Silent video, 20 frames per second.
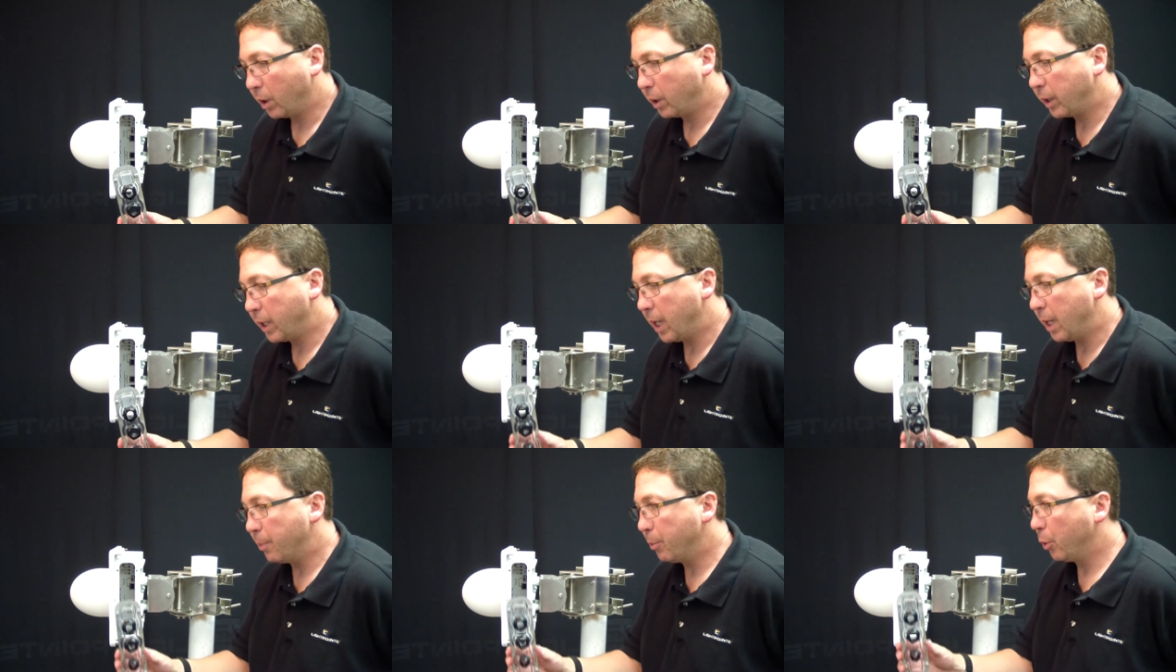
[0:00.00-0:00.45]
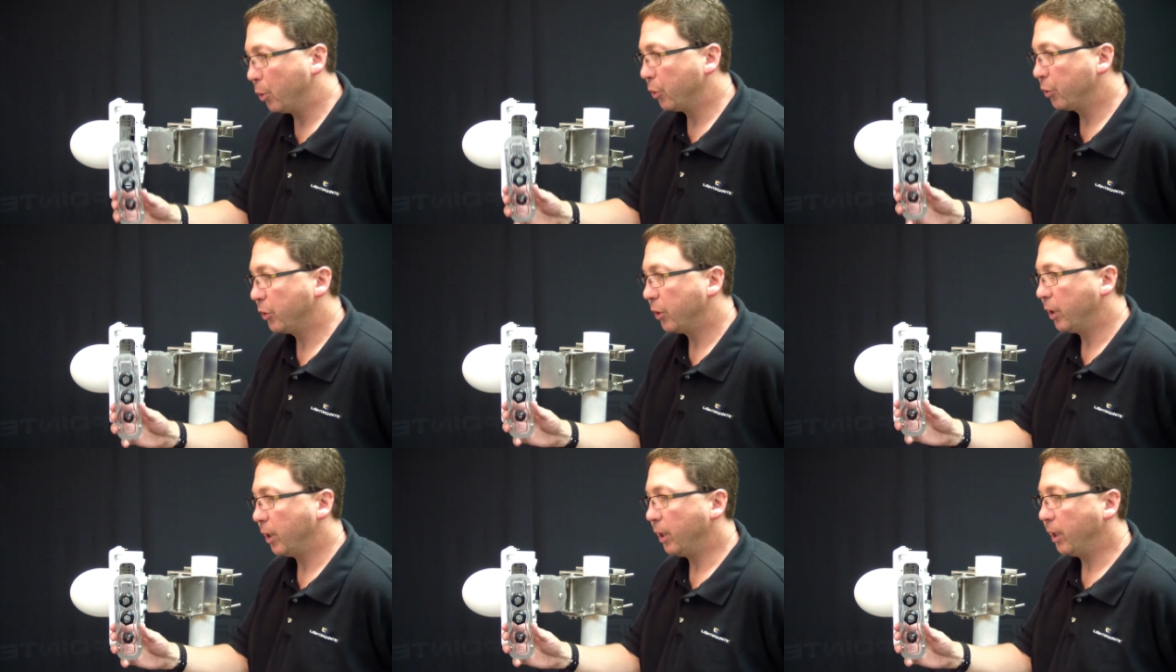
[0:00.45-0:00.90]

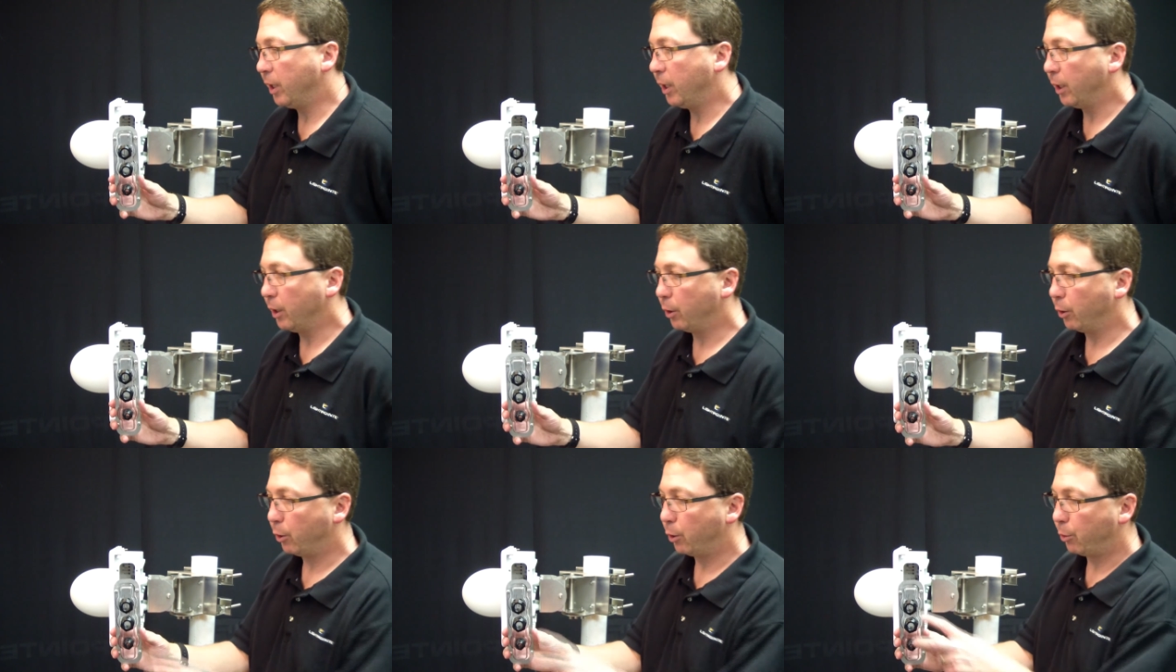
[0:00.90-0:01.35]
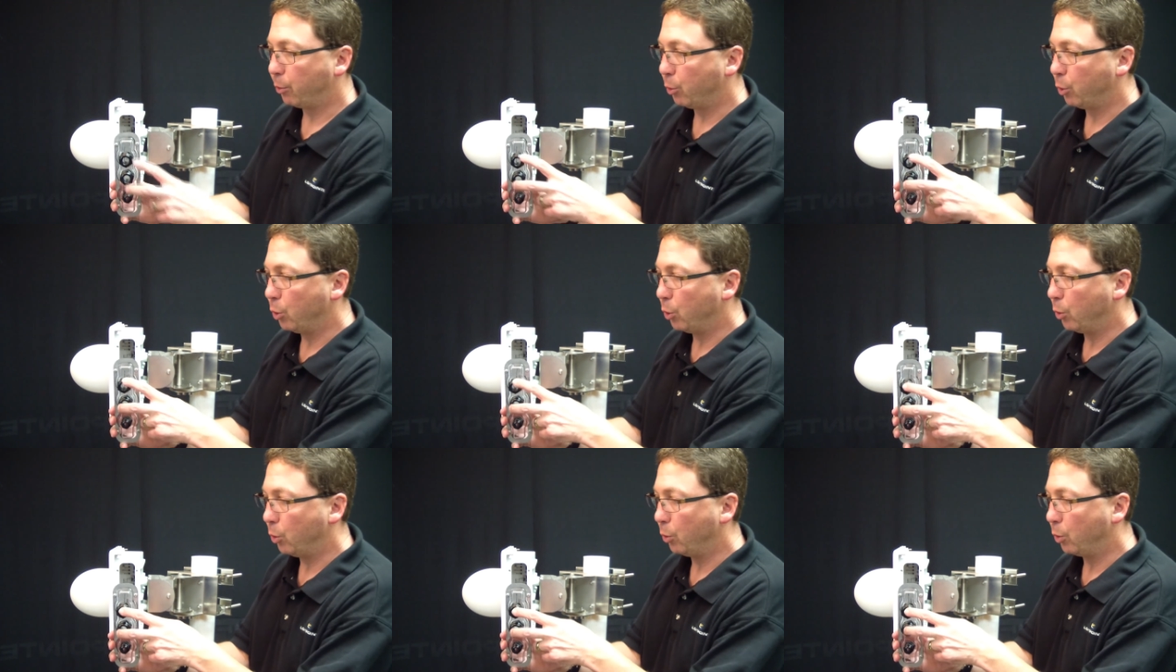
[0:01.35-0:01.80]
cables in
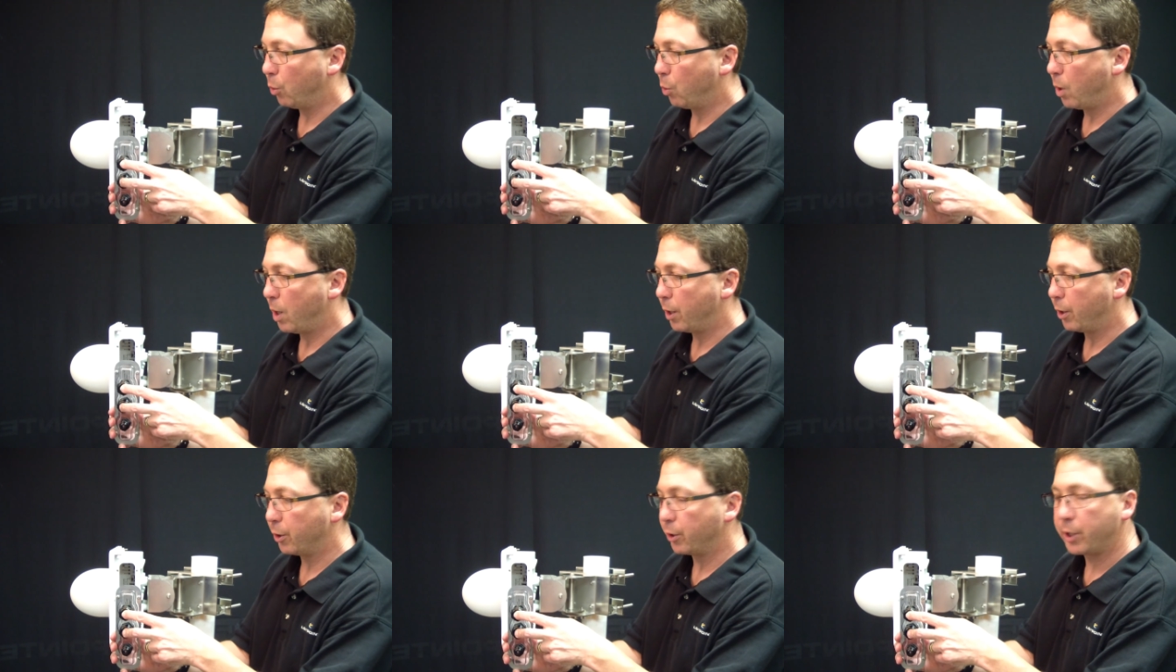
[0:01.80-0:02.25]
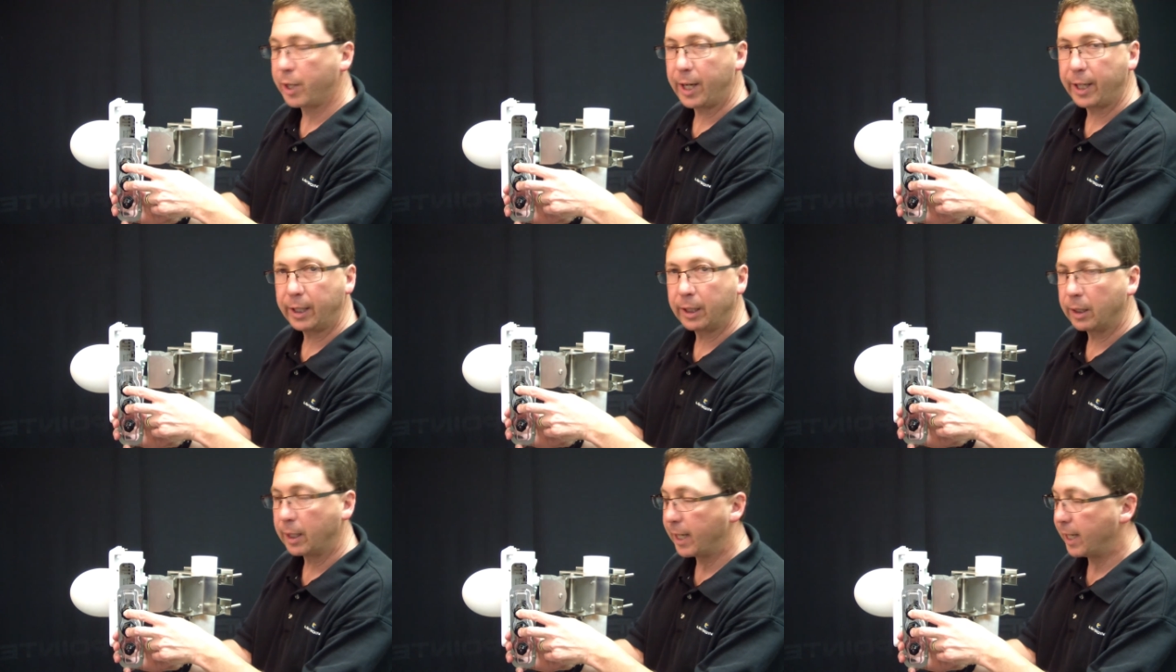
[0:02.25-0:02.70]
through the
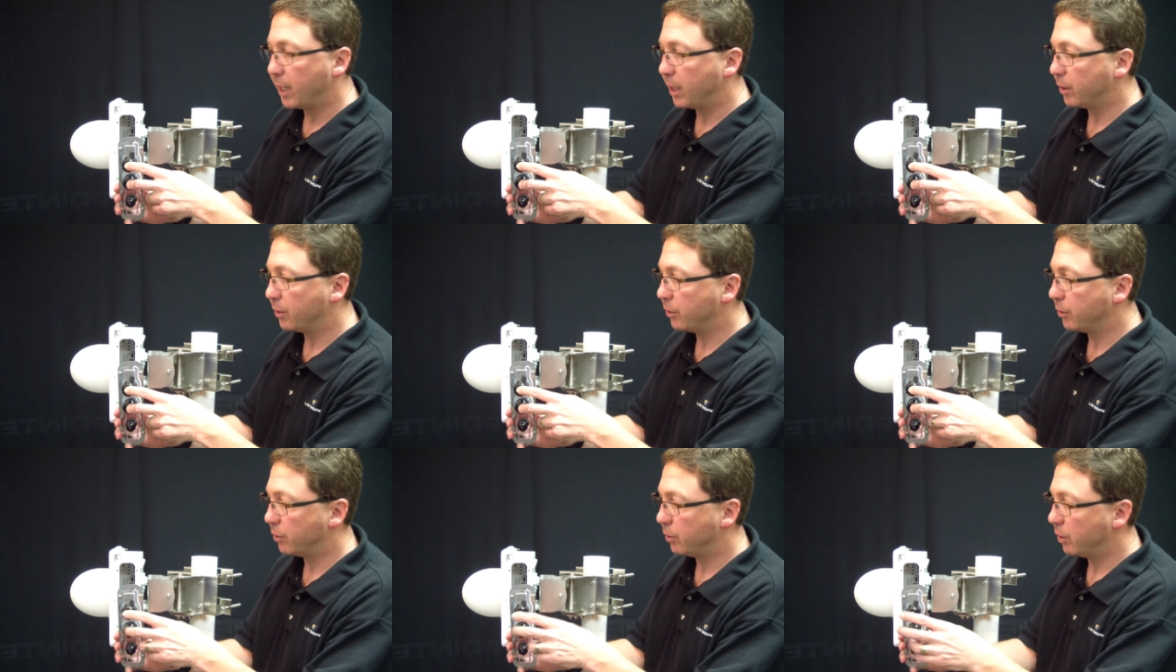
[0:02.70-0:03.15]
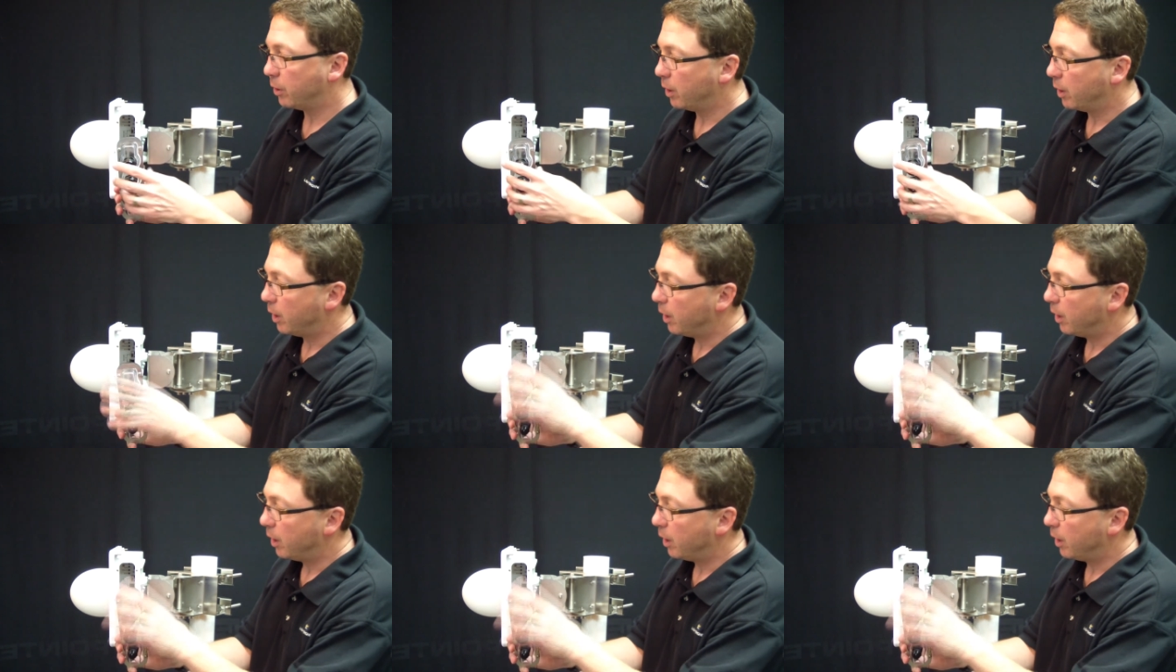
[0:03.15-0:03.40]
watertight glands,